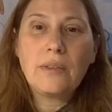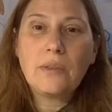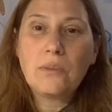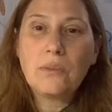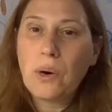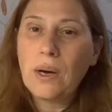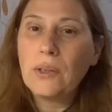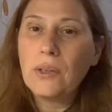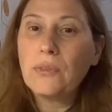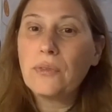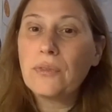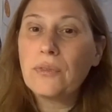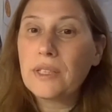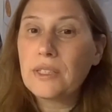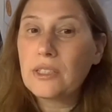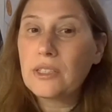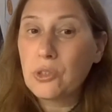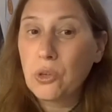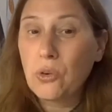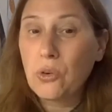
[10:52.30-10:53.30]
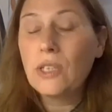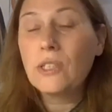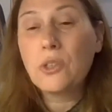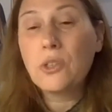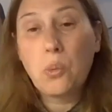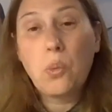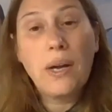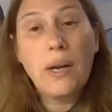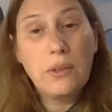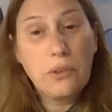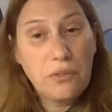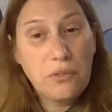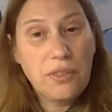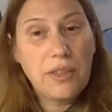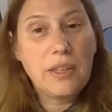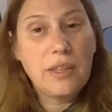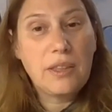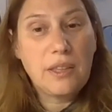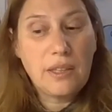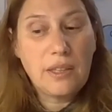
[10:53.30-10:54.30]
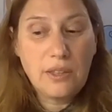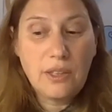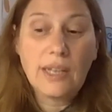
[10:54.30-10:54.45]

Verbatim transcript: one of the stories, or one of the,